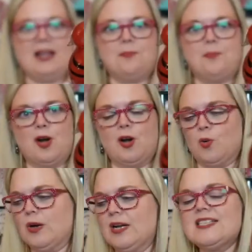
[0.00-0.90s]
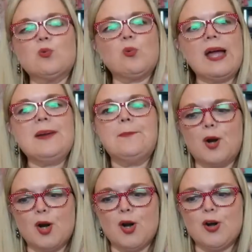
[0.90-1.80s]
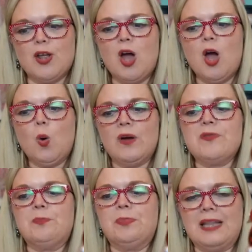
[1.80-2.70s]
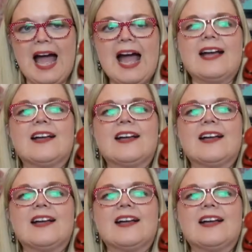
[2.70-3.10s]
bird. Well, it's a red bird with black